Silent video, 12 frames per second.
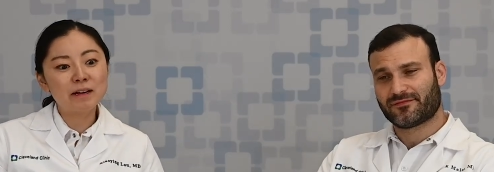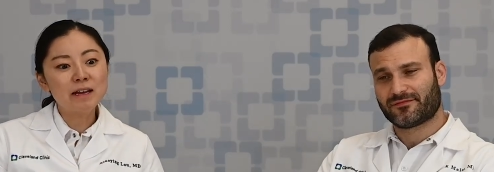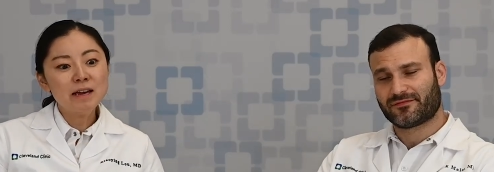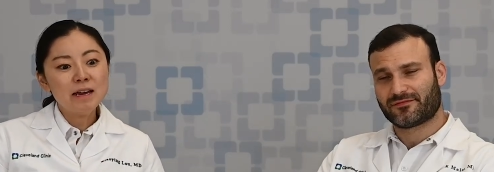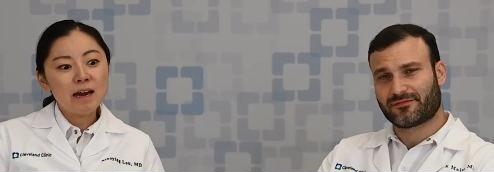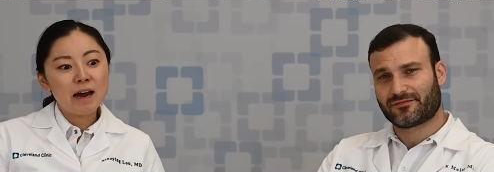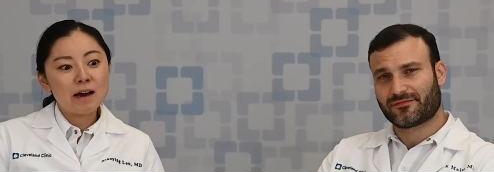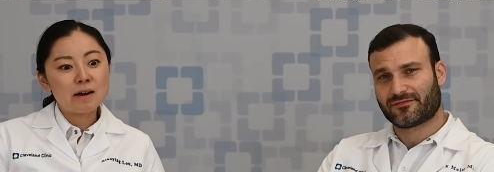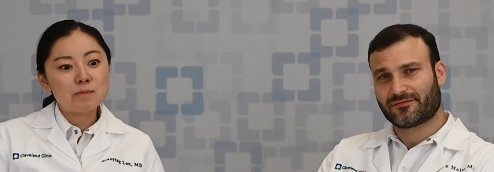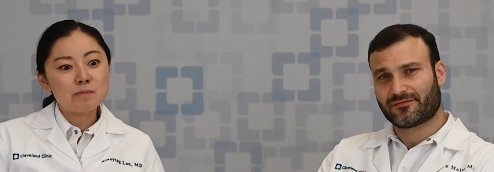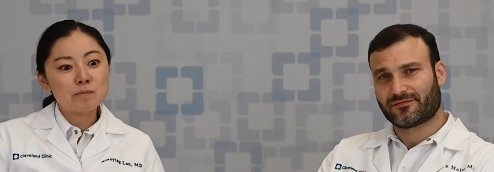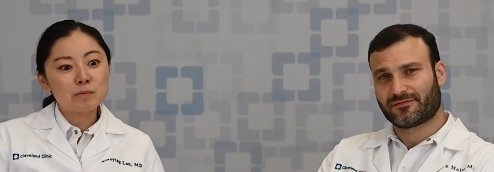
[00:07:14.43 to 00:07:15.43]
Speaker 1: But
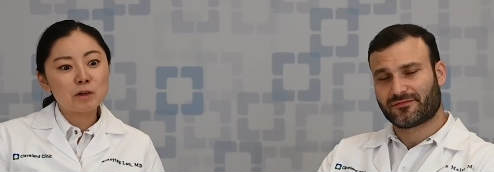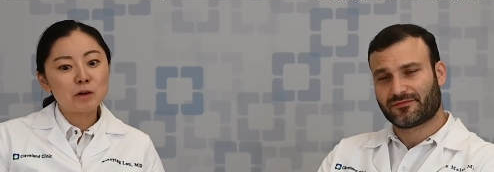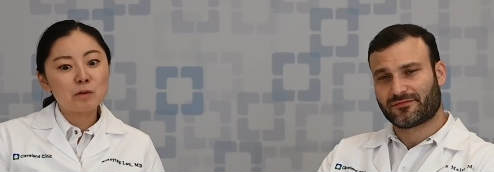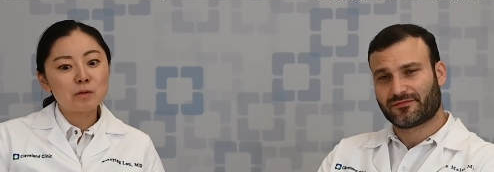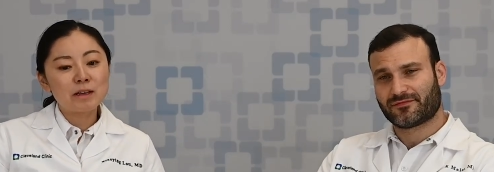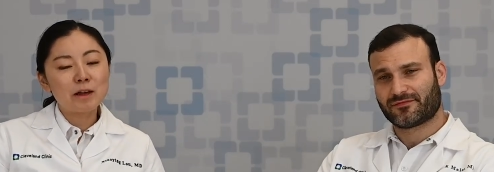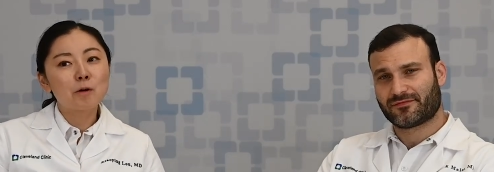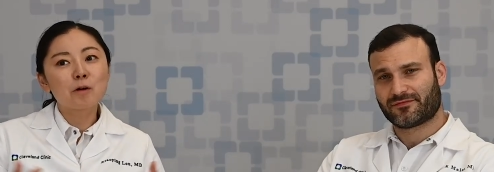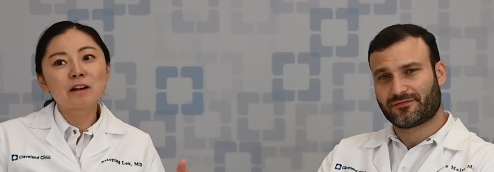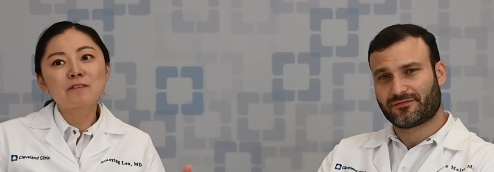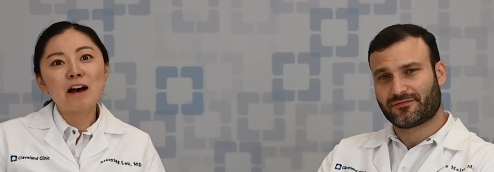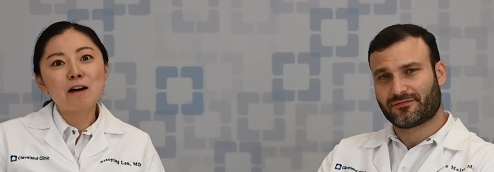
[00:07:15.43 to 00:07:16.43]
um, you know, the
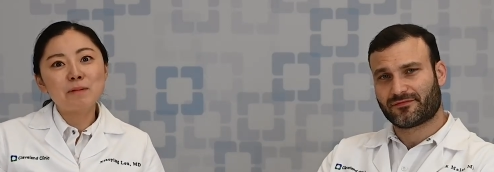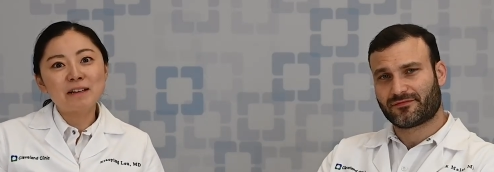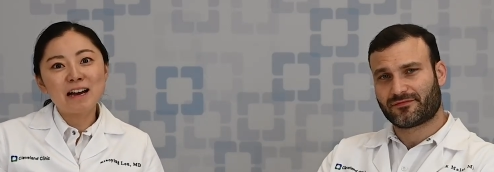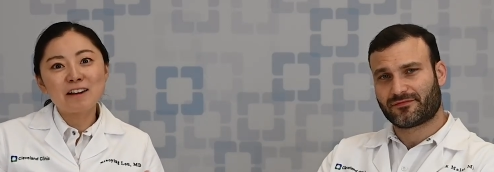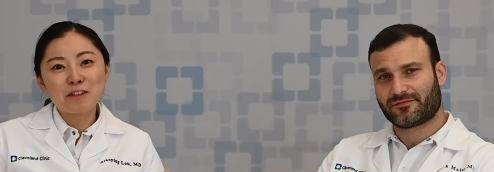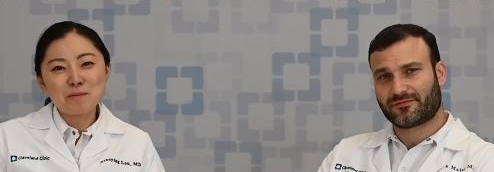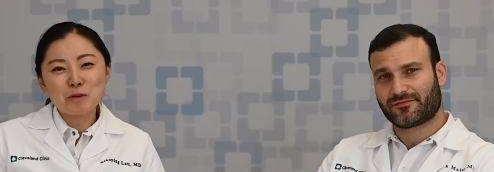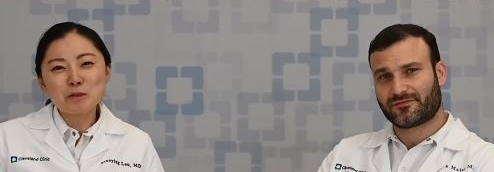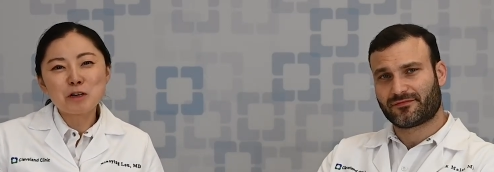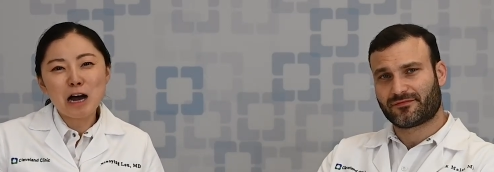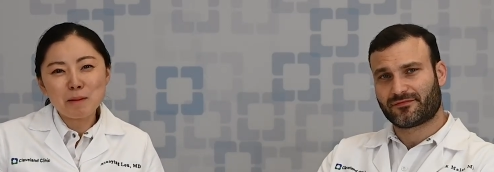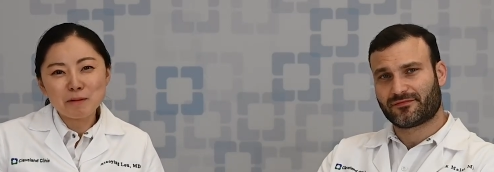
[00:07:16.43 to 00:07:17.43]
aortic valve being kind of the
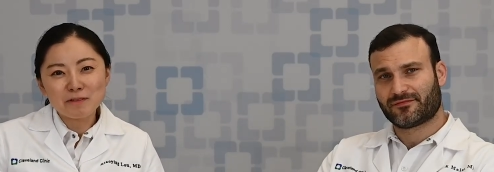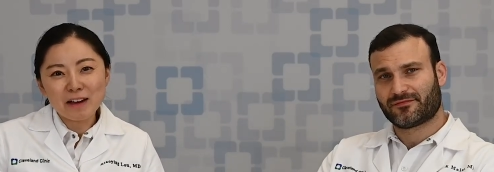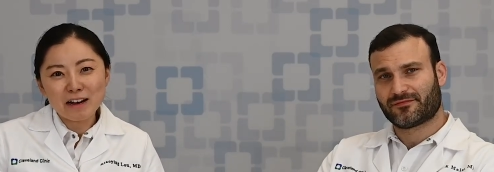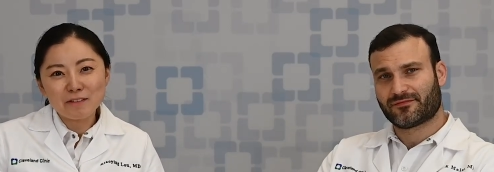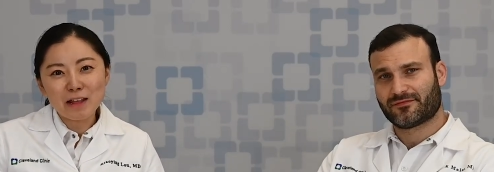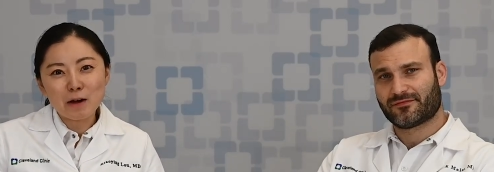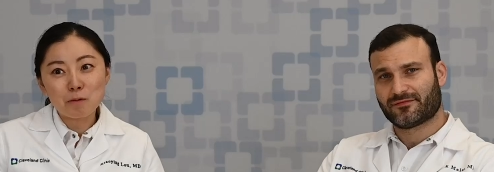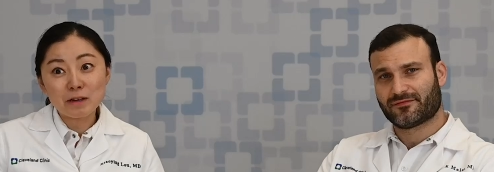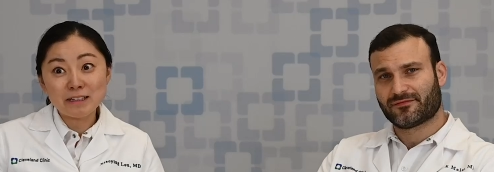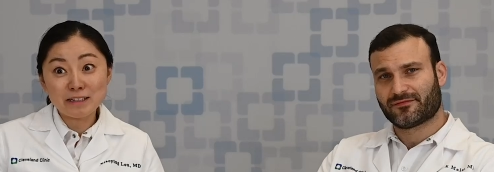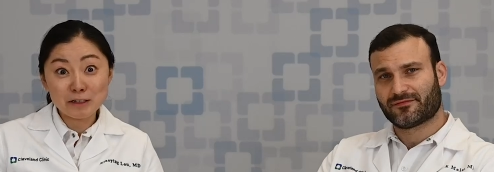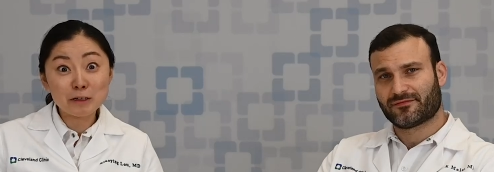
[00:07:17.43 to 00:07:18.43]
most common valve that
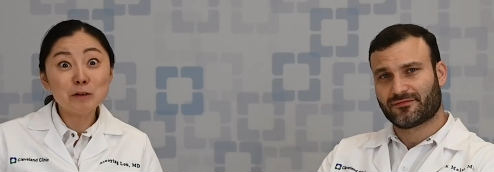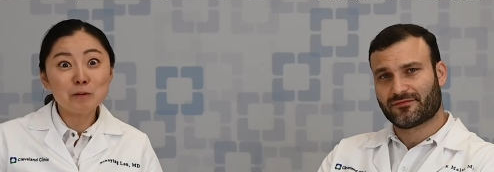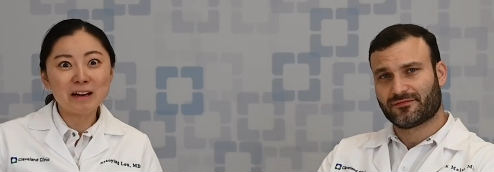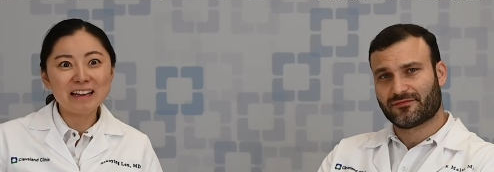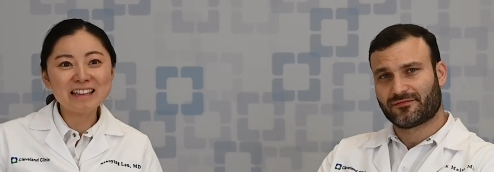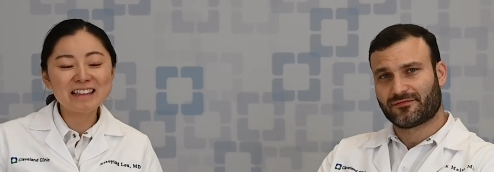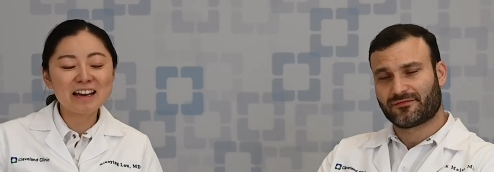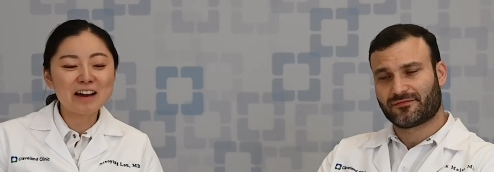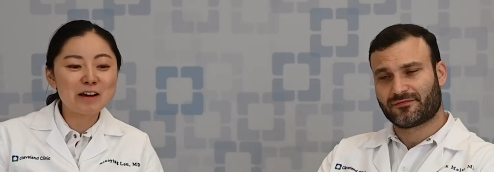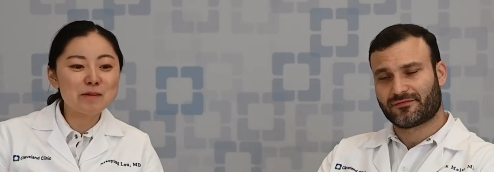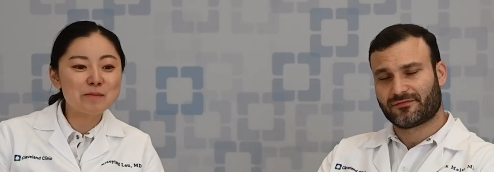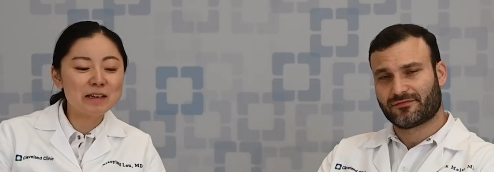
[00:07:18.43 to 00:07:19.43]
we deal with
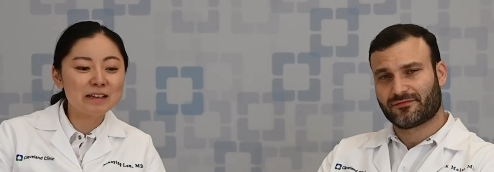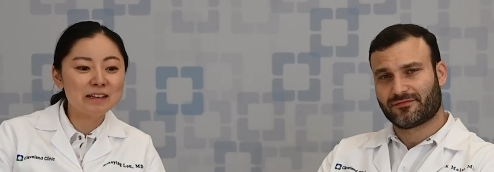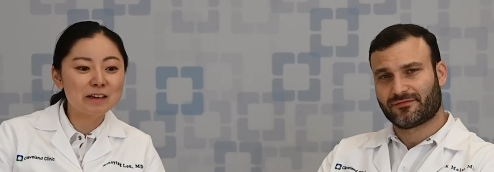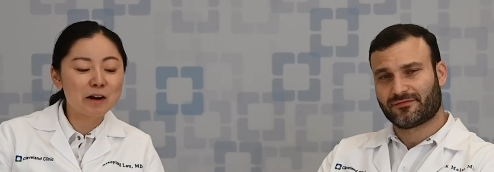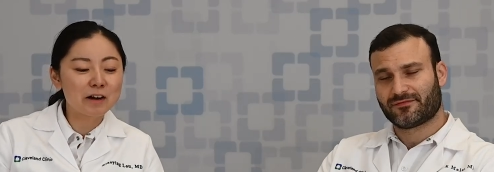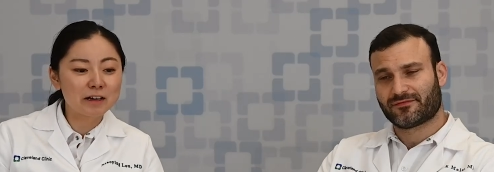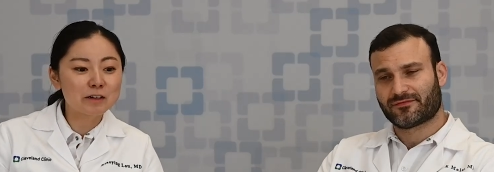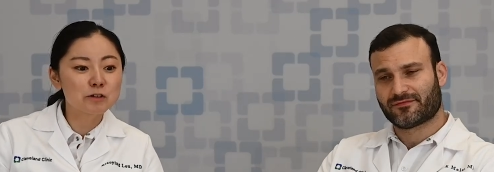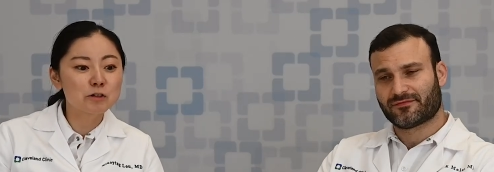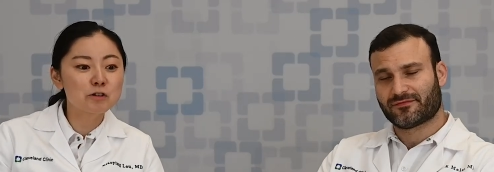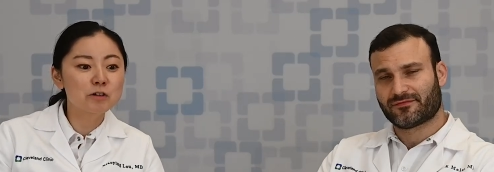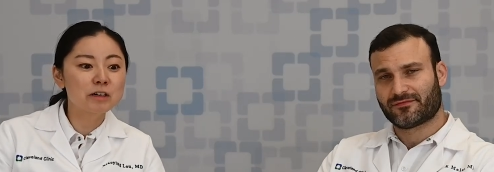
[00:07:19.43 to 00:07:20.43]
um, in the cardiac
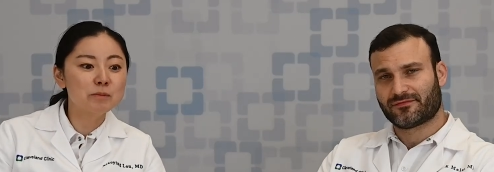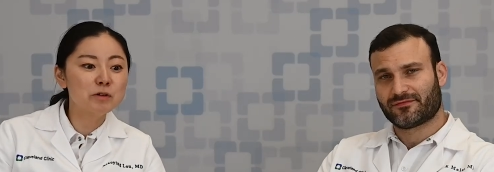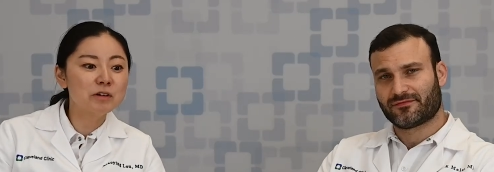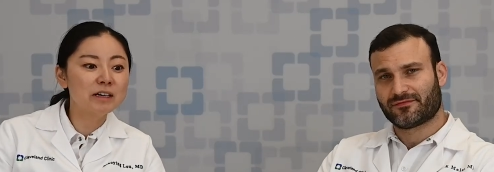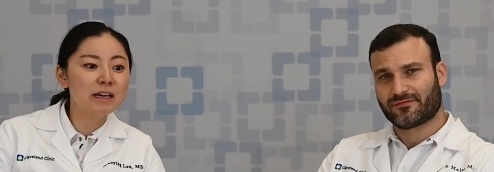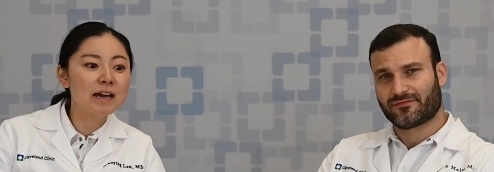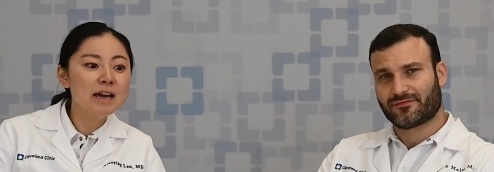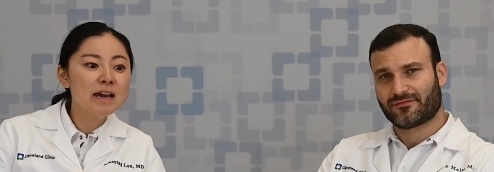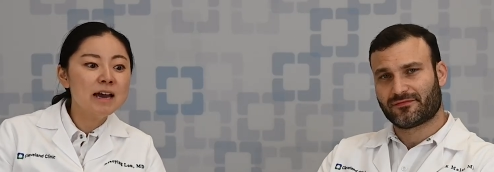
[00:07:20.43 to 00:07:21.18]
surgery community.